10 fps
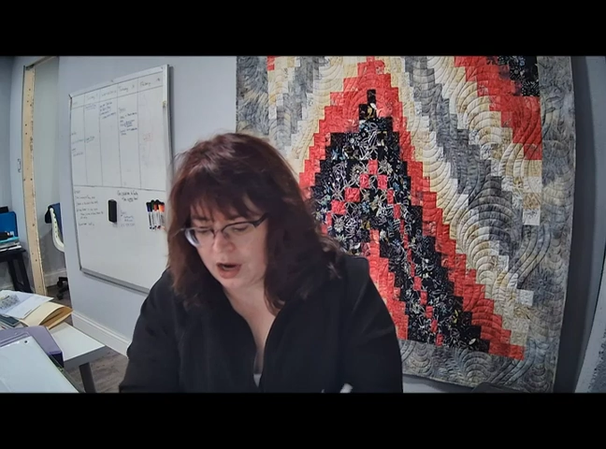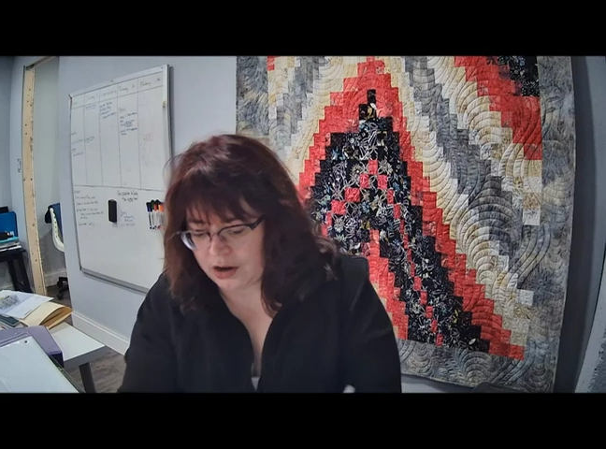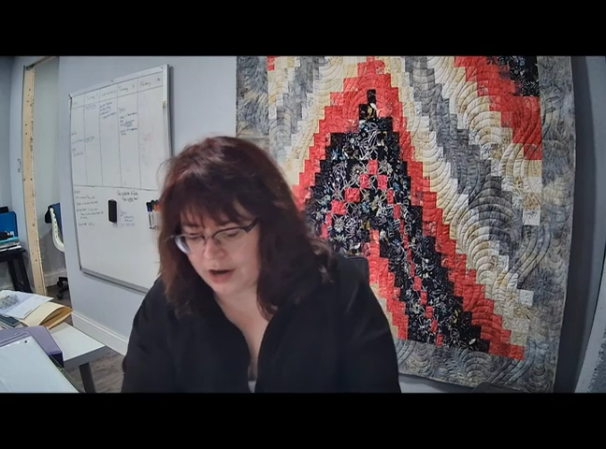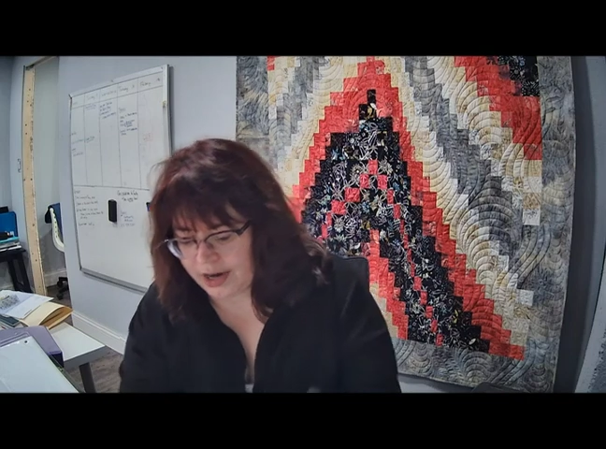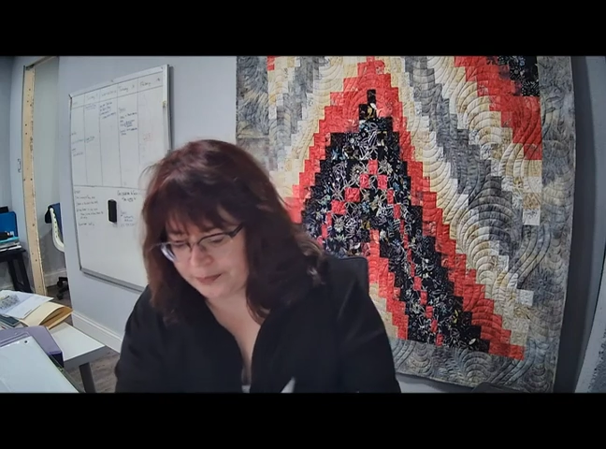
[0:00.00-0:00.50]

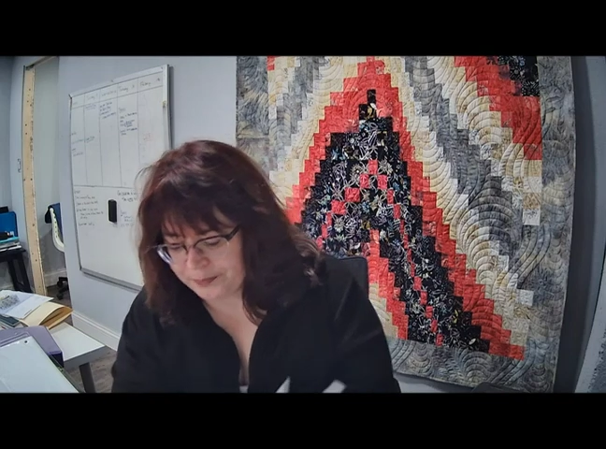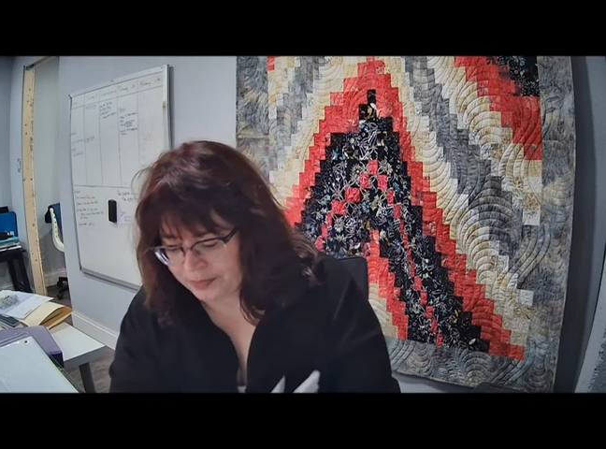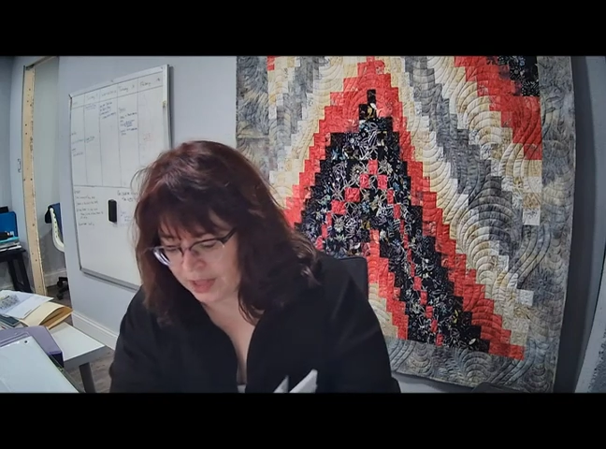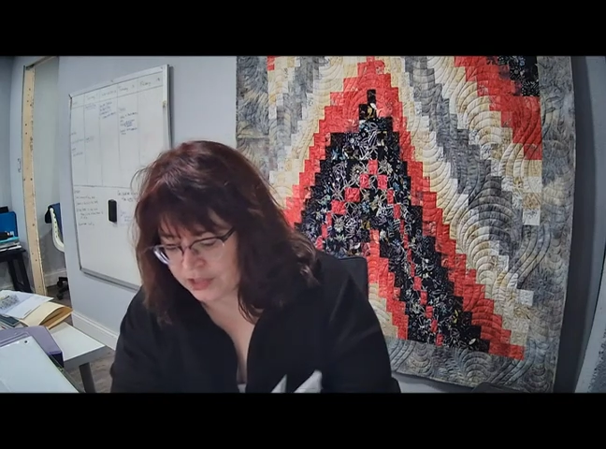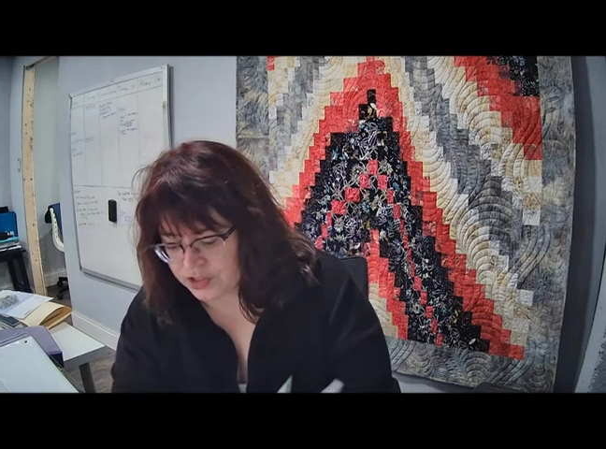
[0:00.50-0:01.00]
right,
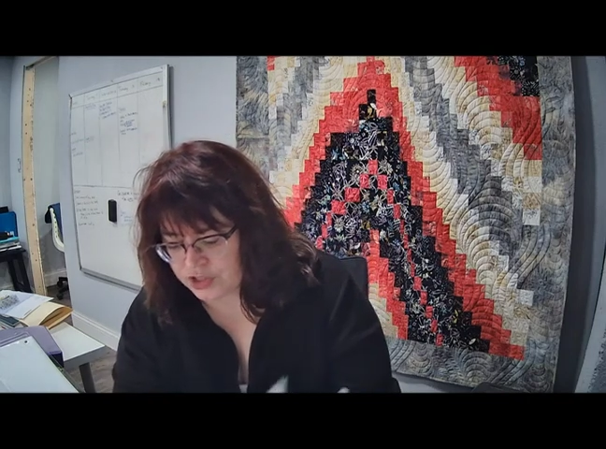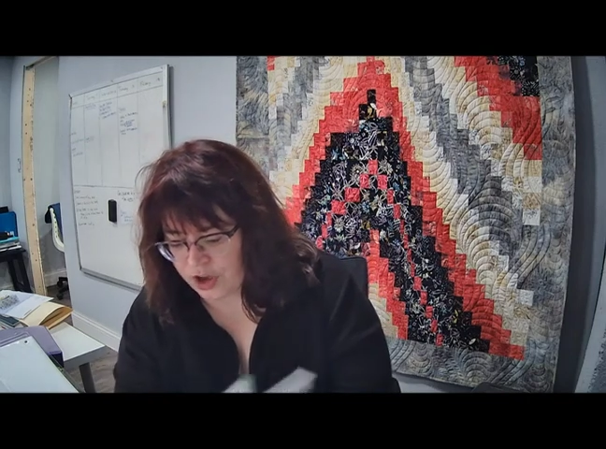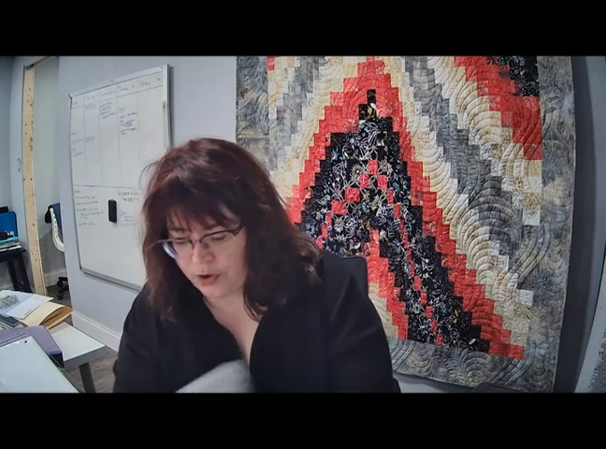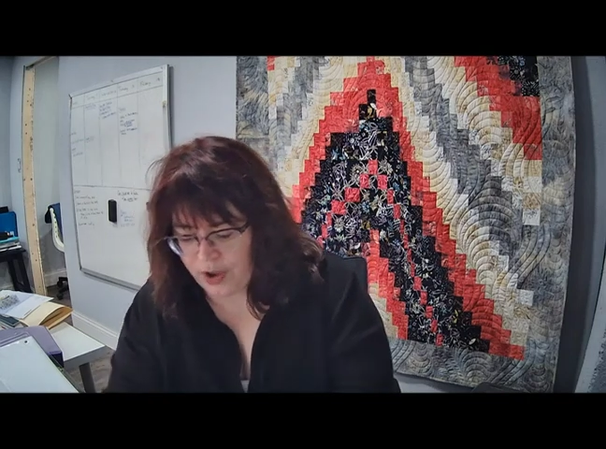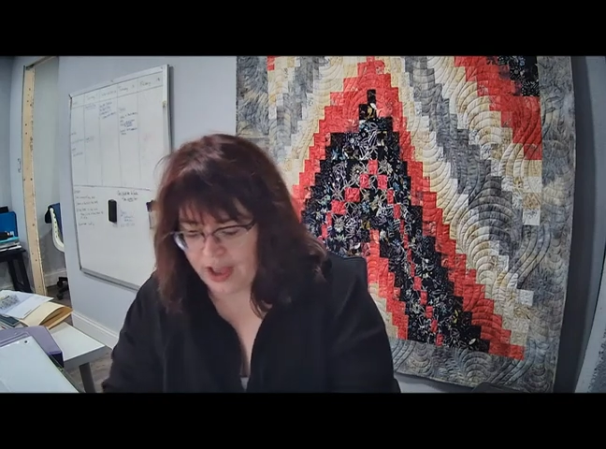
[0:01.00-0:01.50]

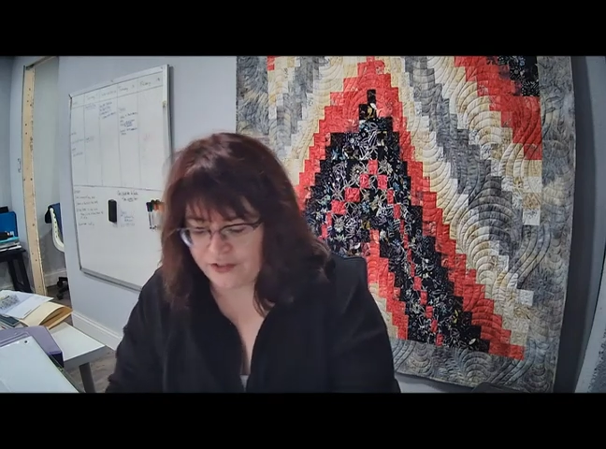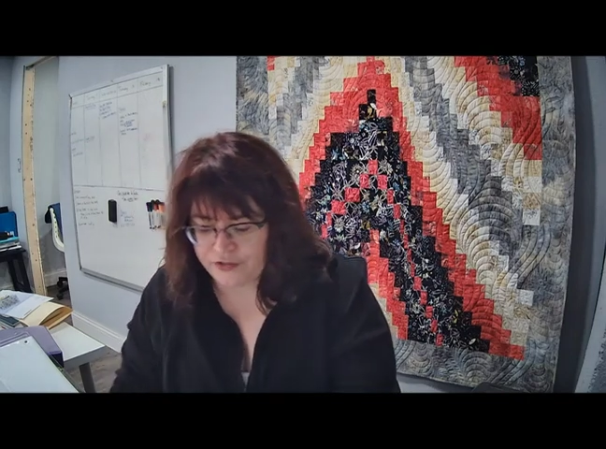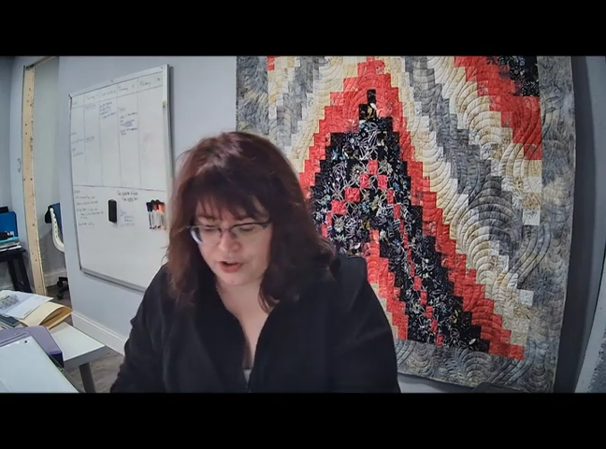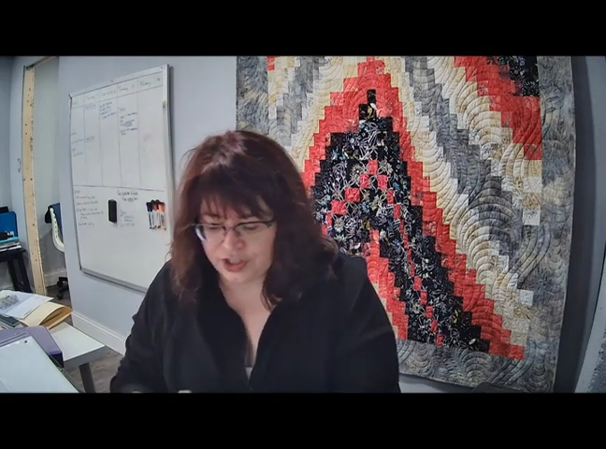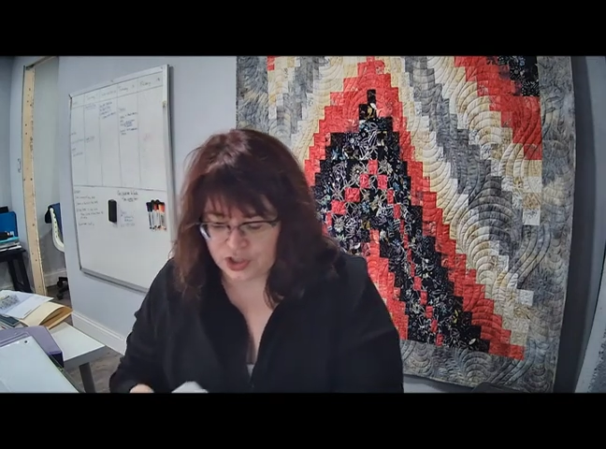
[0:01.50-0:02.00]
so
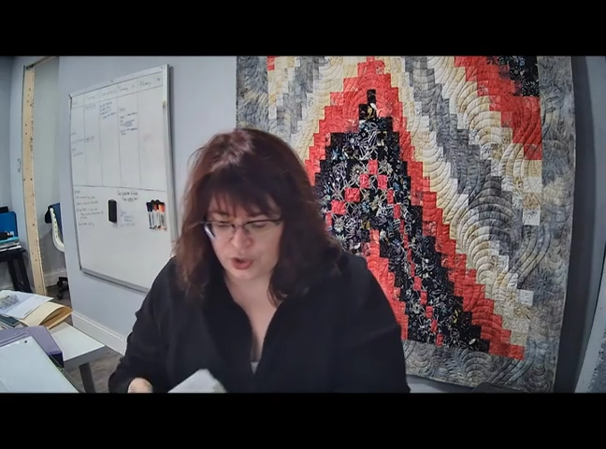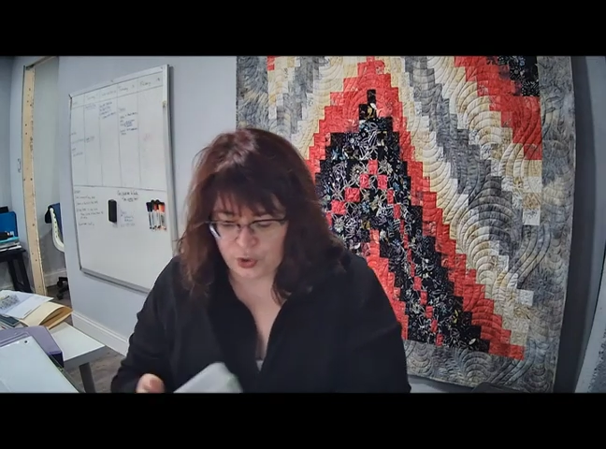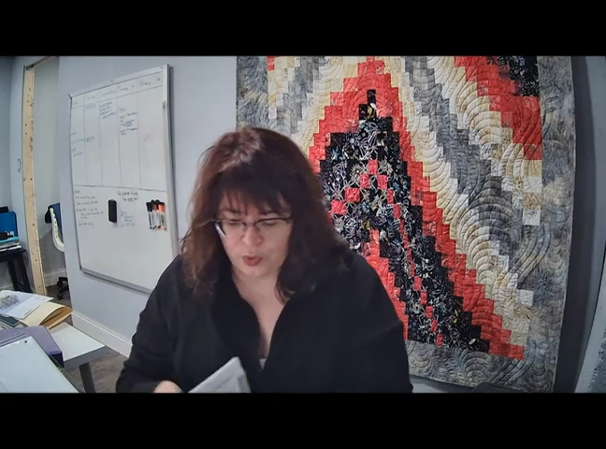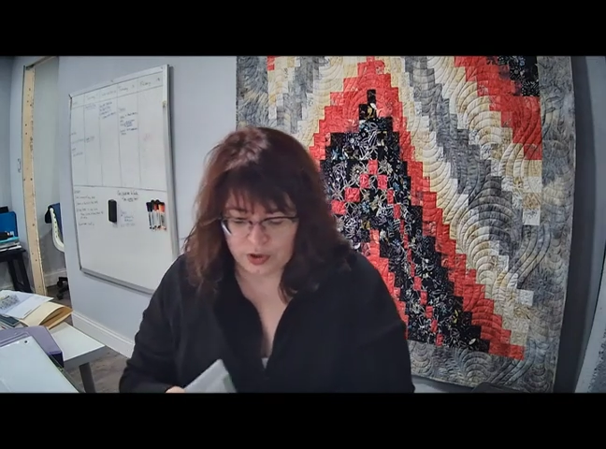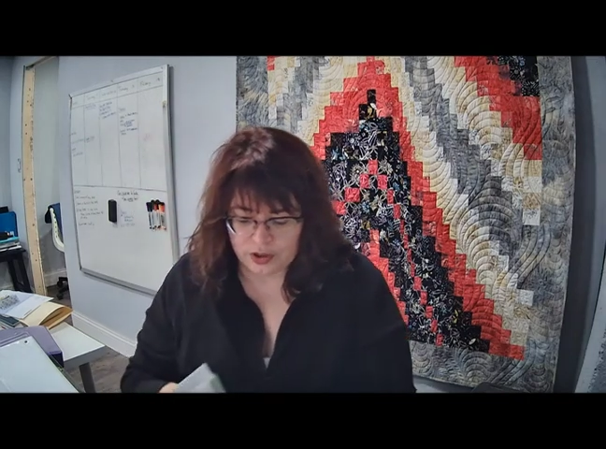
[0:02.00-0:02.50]
every
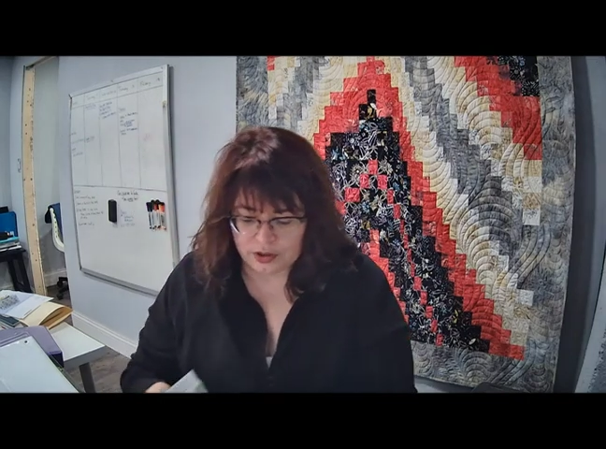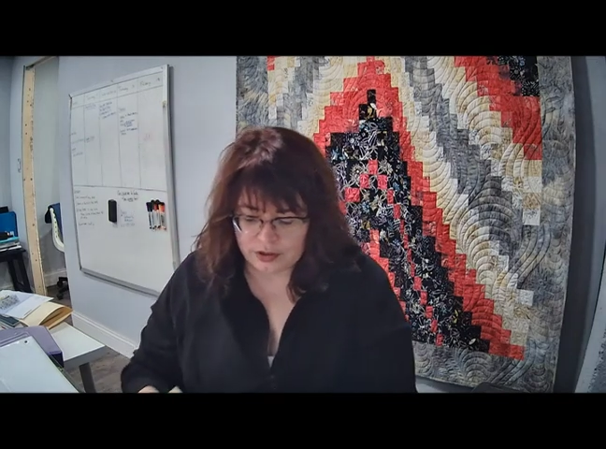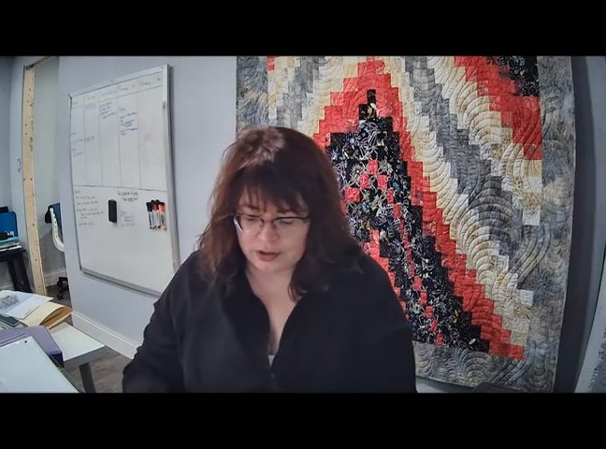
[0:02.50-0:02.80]
tool